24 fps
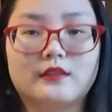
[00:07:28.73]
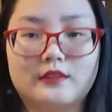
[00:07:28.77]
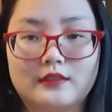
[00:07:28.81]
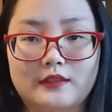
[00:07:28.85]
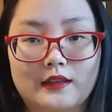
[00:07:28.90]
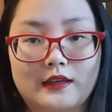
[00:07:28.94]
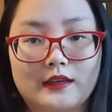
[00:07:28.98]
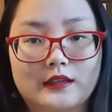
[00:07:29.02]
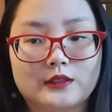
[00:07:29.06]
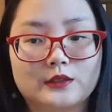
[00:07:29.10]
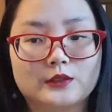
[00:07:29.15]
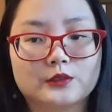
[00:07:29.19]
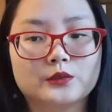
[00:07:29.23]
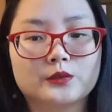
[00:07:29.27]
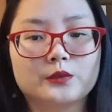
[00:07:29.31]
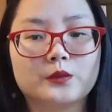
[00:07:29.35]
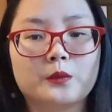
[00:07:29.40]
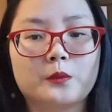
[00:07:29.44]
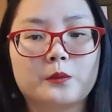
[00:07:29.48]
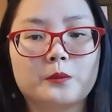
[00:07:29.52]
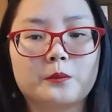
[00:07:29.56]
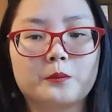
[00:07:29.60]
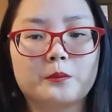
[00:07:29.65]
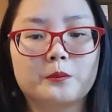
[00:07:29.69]
thing,
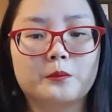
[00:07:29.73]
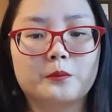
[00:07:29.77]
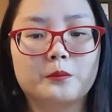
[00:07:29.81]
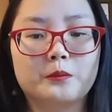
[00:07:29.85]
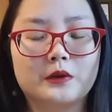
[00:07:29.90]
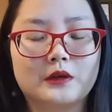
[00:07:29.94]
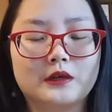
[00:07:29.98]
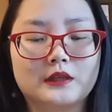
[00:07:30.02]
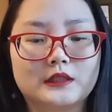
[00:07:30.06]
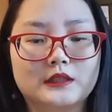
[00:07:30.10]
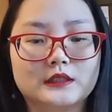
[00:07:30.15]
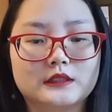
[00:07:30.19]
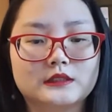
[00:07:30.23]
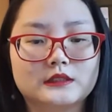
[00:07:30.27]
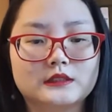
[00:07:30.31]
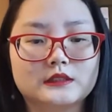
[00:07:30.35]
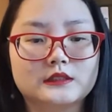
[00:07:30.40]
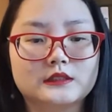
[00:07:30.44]
but